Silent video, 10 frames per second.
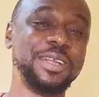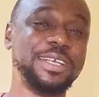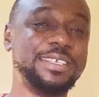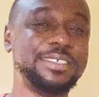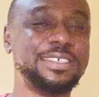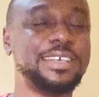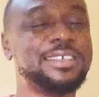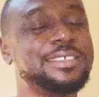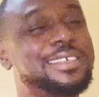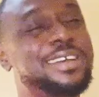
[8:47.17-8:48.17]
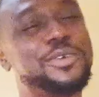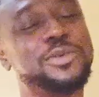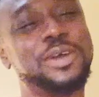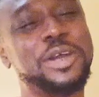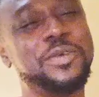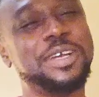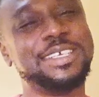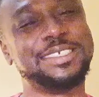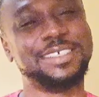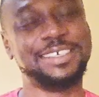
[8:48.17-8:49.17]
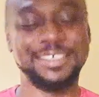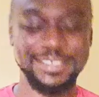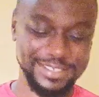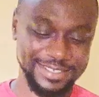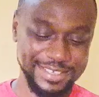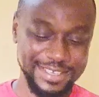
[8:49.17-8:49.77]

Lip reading: like this, say, oh, how will I sing this?